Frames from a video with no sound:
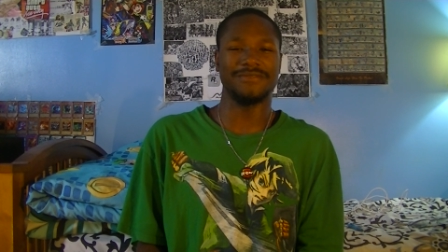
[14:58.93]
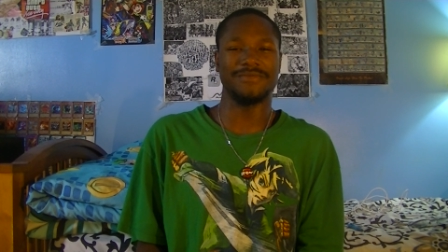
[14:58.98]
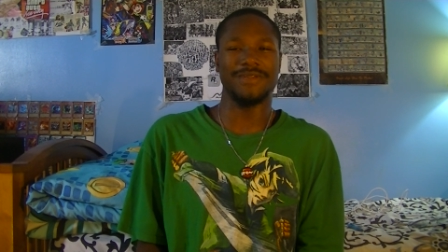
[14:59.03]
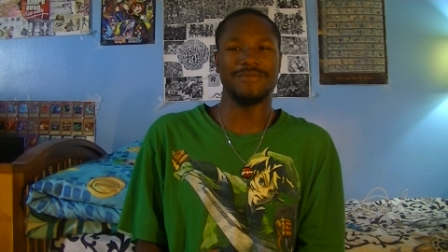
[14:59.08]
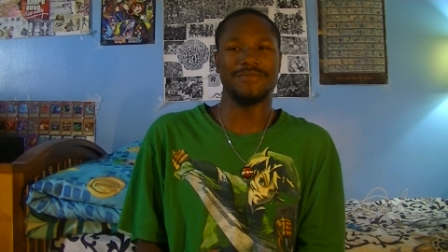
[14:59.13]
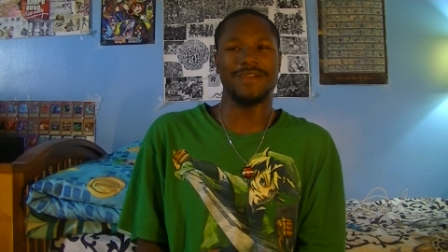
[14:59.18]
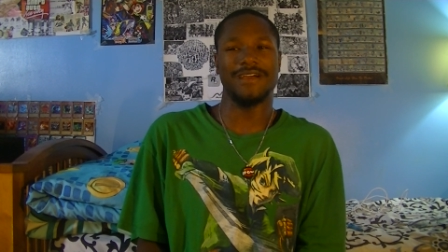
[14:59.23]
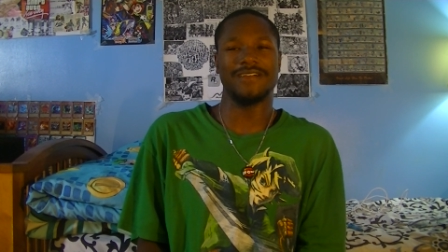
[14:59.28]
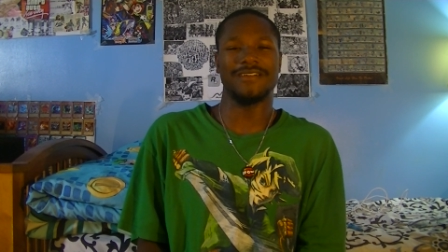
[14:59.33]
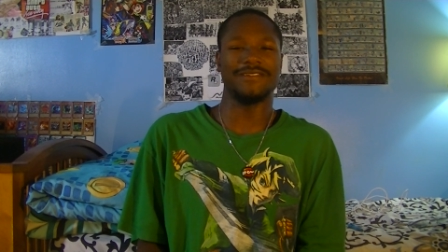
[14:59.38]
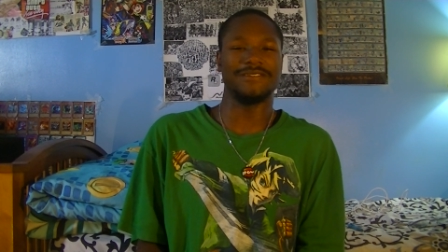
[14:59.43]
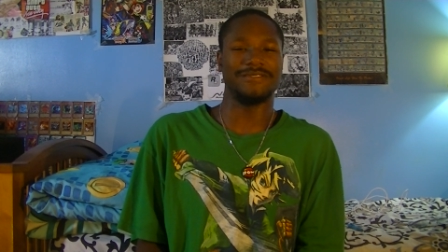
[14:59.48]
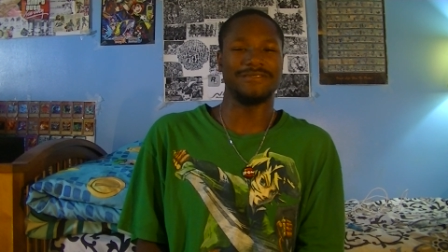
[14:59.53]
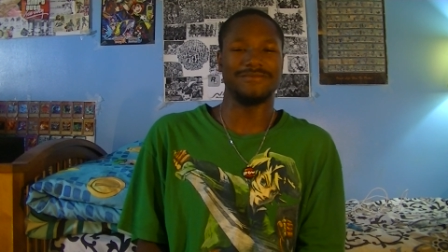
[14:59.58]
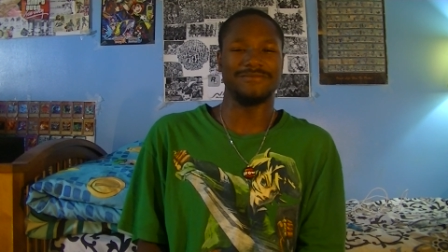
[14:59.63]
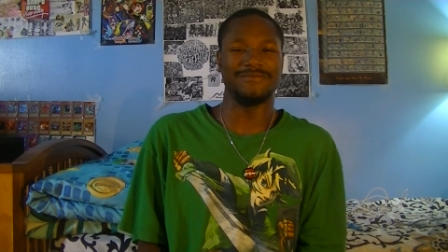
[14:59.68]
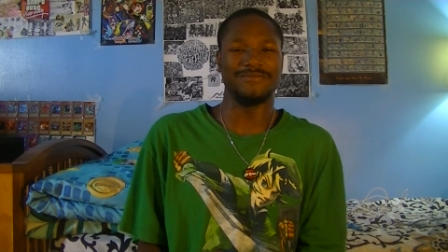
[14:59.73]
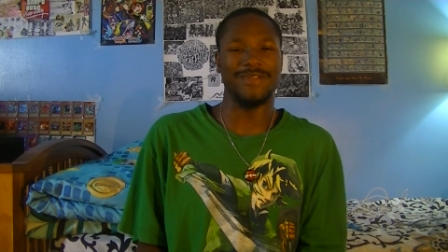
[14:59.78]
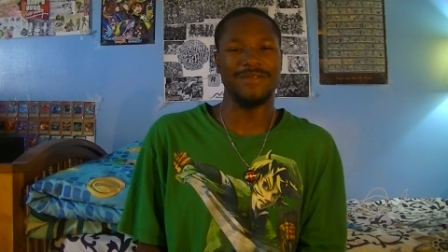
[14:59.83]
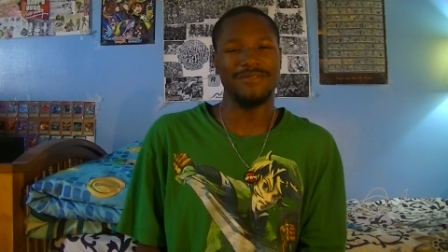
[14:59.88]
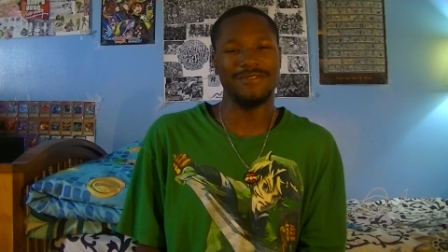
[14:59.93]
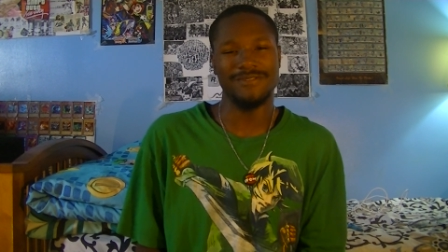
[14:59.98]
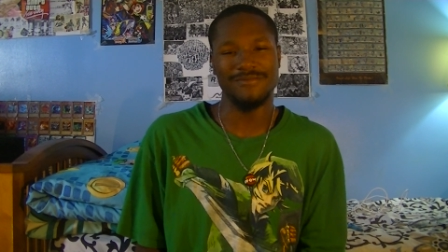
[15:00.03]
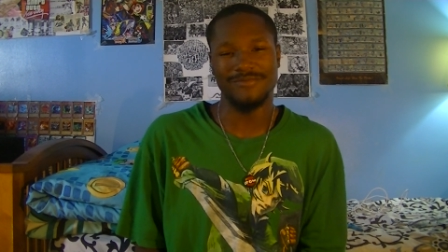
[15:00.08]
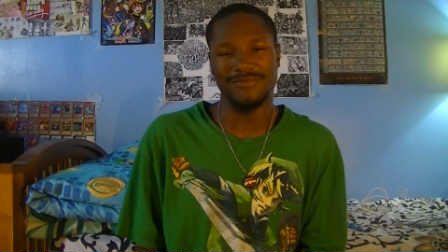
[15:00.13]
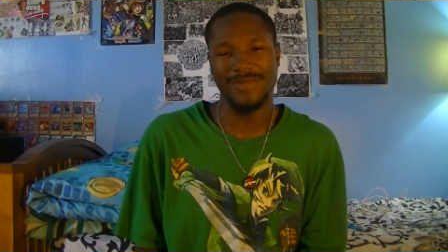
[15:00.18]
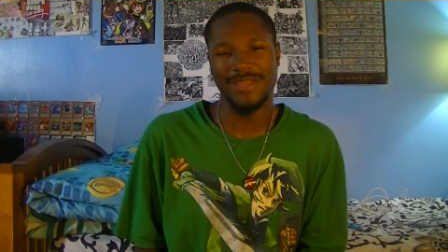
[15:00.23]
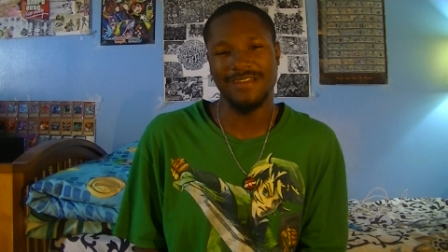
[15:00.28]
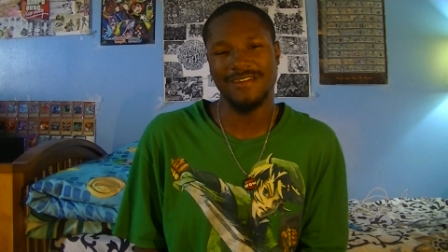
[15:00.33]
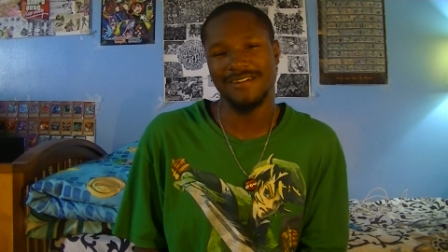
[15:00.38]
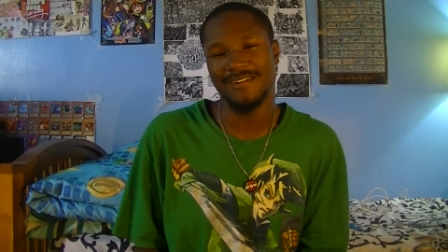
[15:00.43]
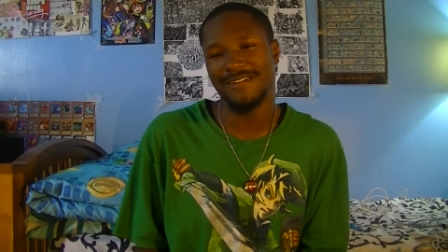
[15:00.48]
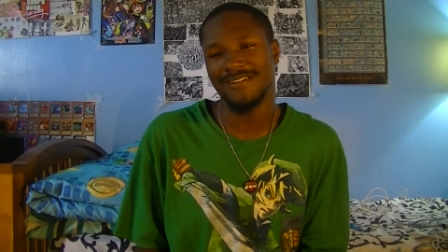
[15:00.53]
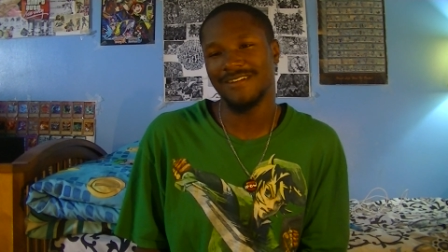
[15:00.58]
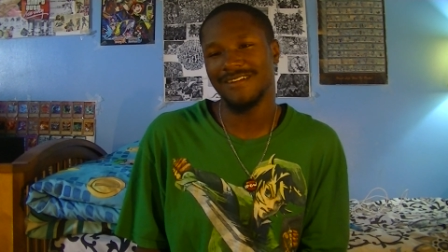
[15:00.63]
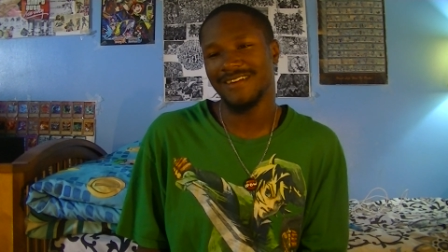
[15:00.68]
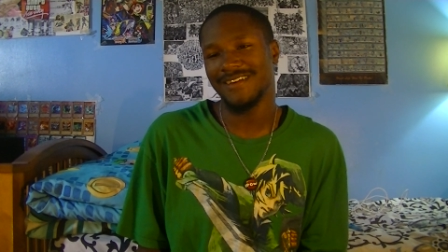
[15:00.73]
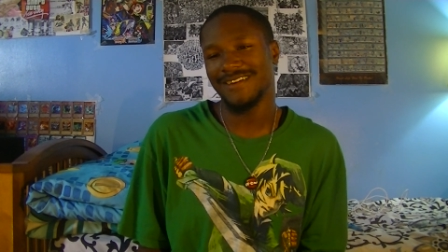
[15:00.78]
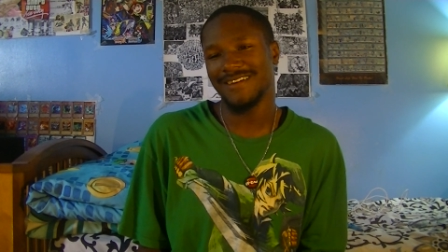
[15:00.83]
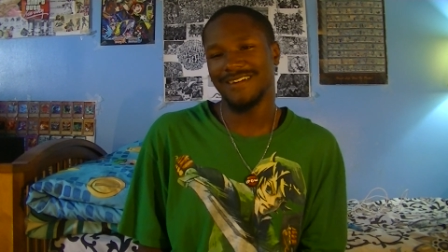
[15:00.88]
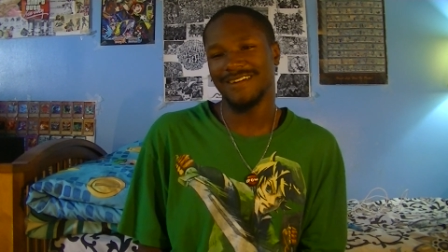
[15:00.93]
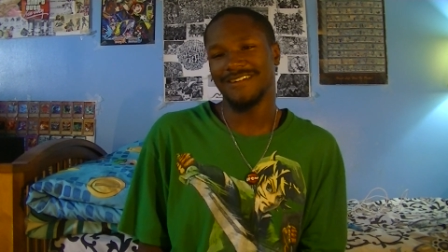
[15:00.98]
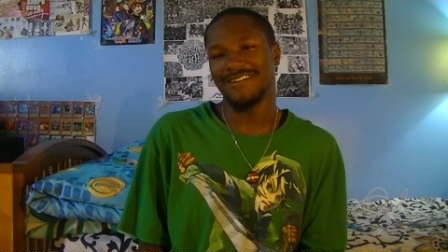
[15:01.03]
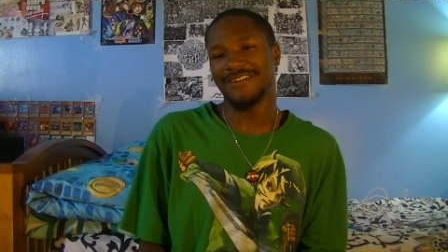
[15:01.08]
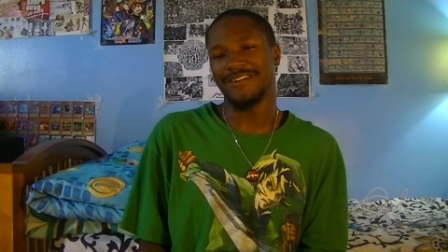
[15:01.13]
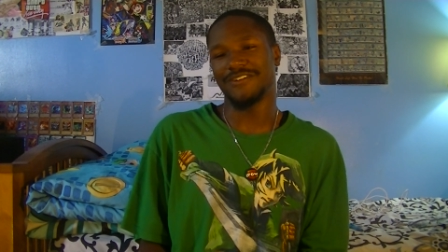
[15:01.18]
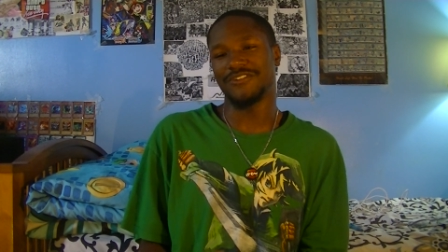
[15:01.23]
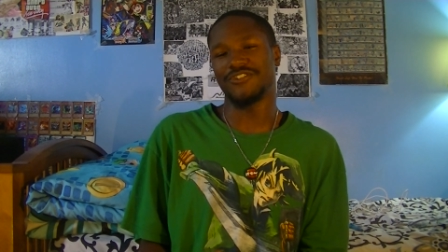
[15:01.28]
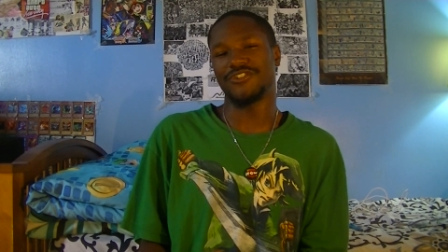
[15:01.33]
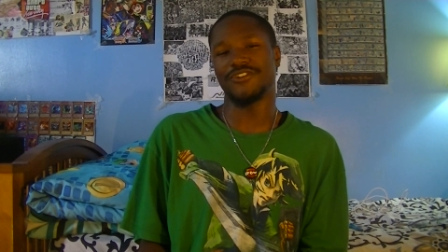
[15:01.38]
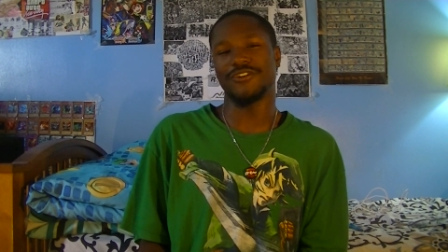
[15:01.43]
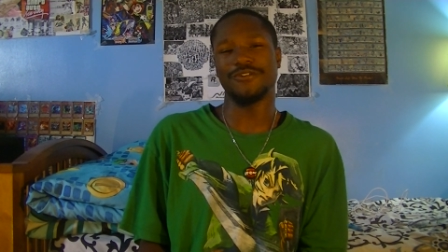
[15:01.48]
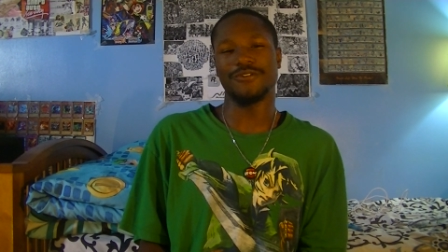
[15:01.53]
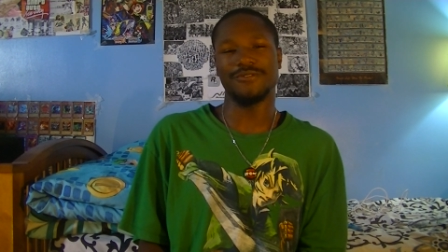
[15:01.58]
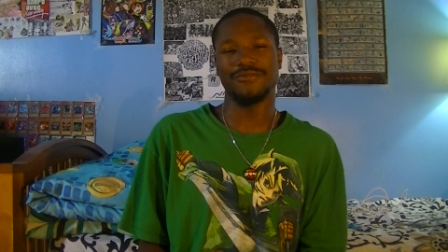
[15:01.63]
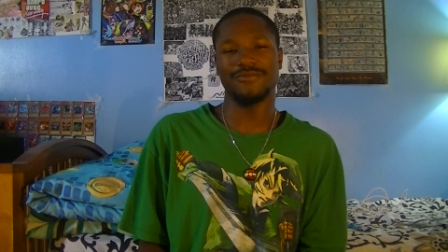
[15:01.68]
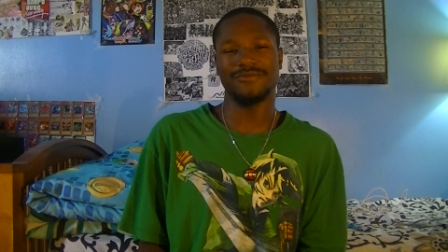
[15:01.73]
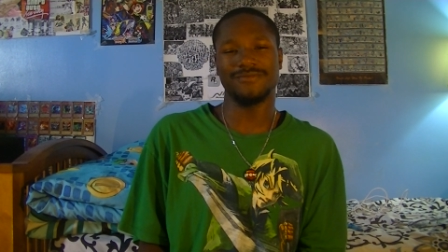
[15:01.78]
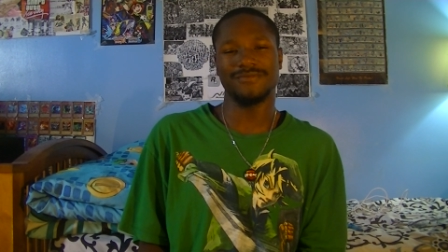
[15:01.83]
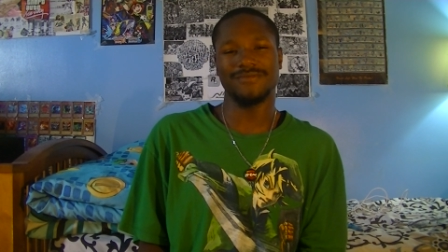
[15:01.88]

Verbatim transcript: Maybe I can maybe make a a show